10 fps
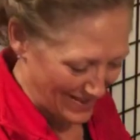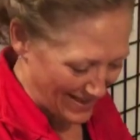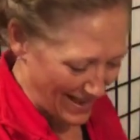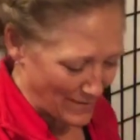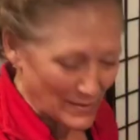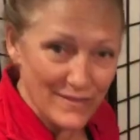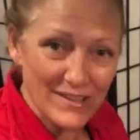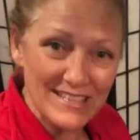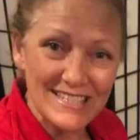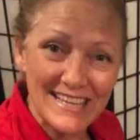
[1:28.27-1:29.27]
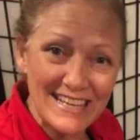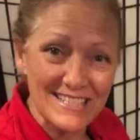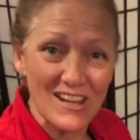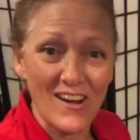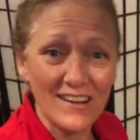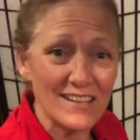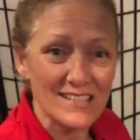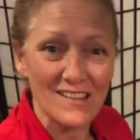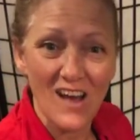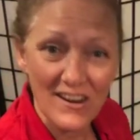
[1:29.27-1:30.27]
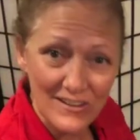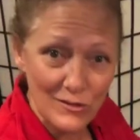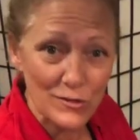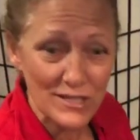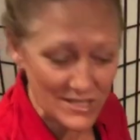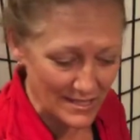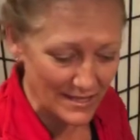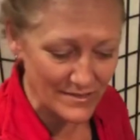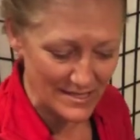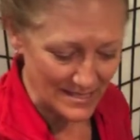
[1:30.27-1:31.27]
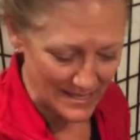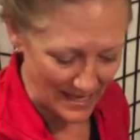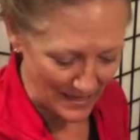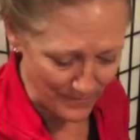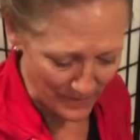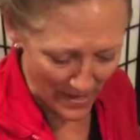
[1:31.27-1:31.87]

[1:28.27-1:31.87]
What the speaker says: And I'm leaving the skins on because a lot of nutrition lives in the skin.